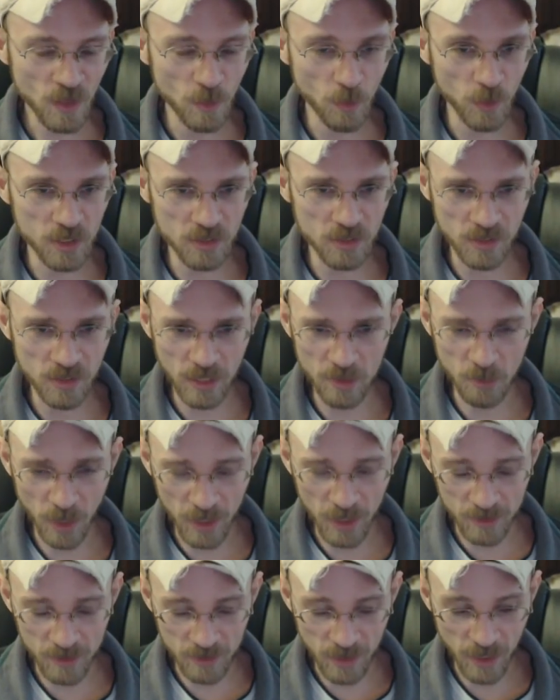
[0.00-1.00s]
which is at
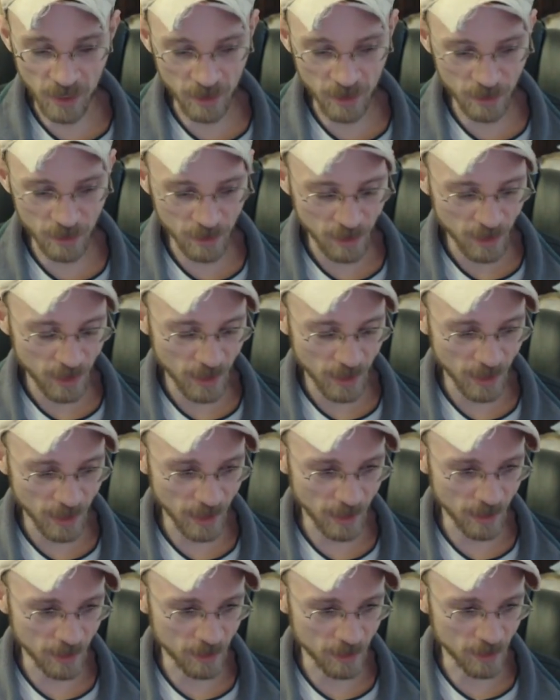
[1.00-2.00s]
Dragon's Gate,
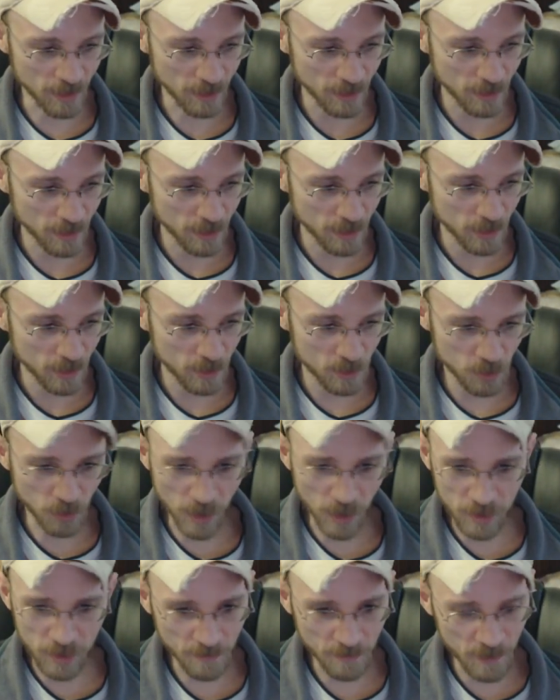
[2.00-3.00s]
and
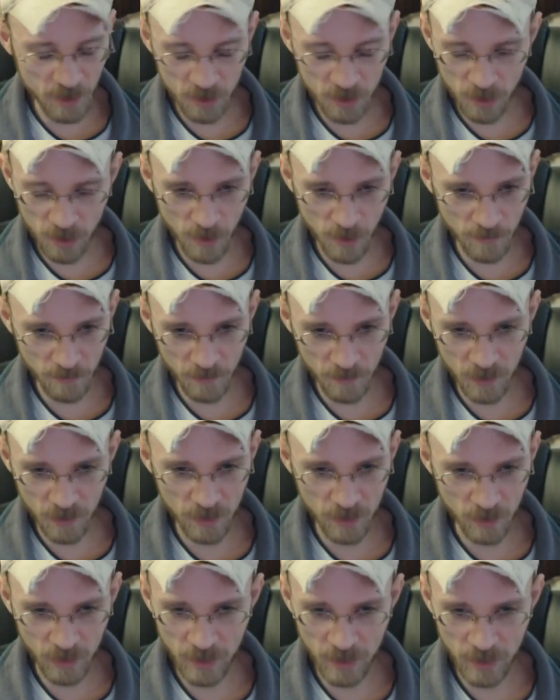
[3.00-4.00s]
trying to finish off the